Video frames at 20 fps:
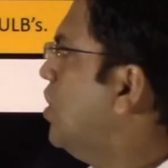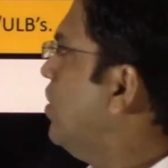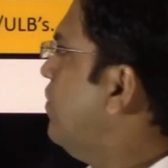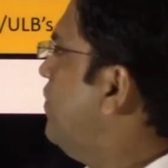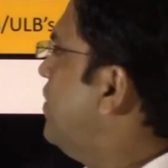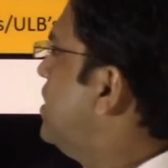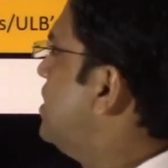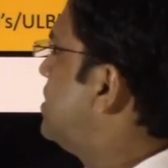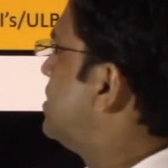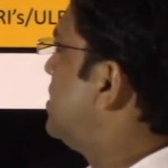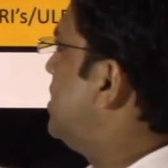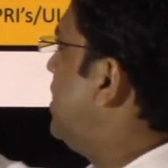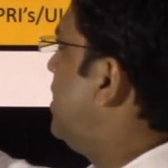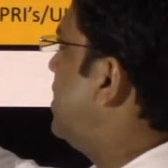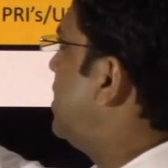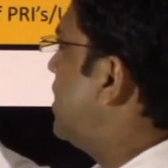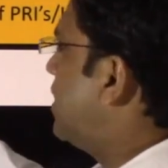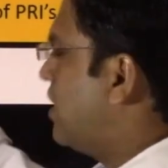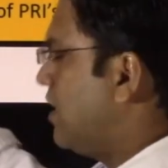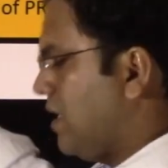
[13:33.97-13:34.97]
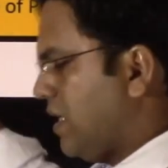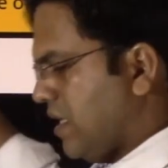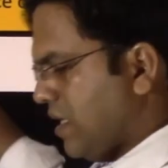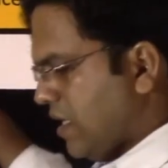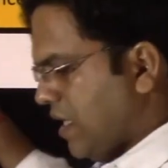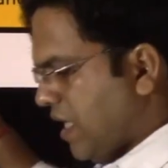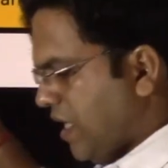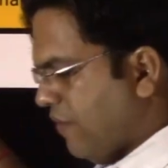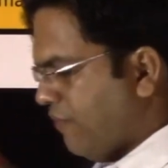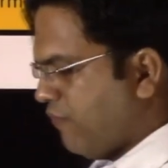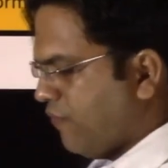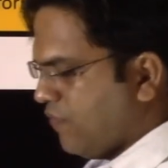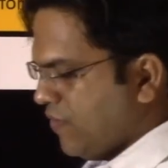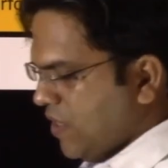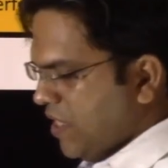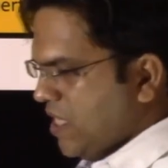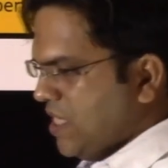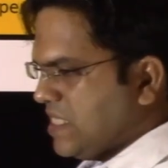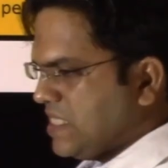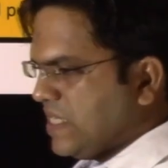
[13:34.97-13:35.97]
we will see that if
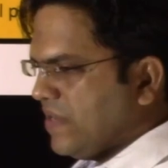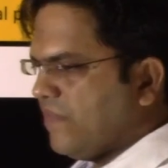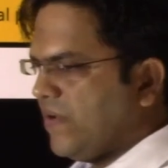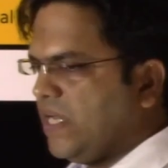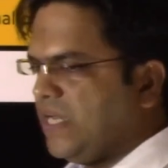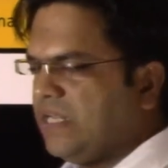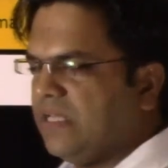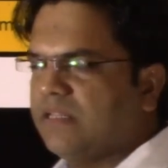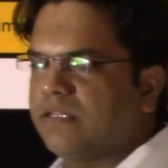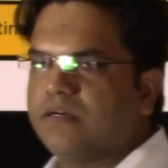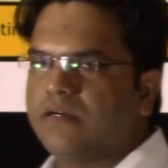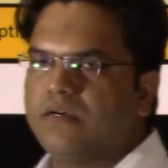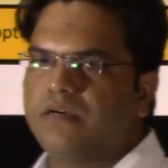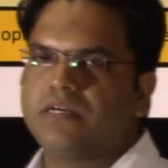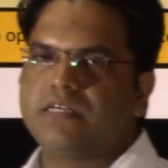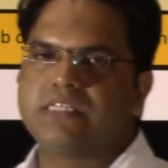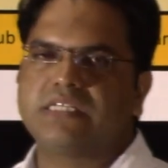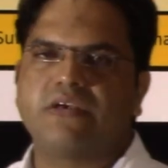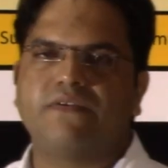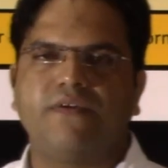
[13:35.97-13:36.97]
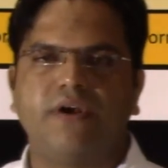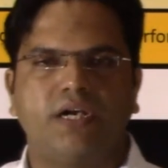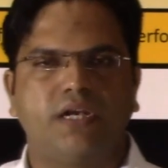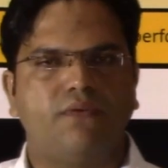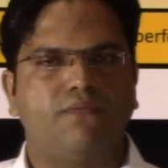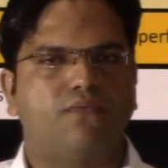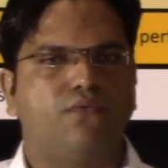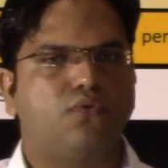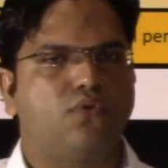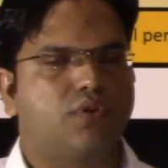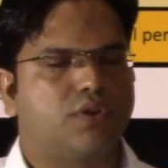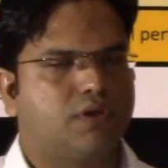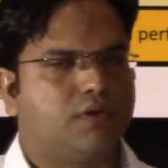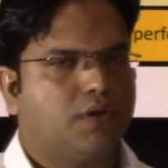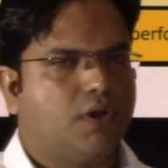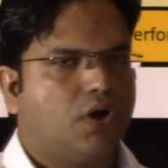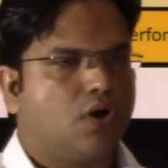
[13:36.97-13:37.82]
these 73rd and 74th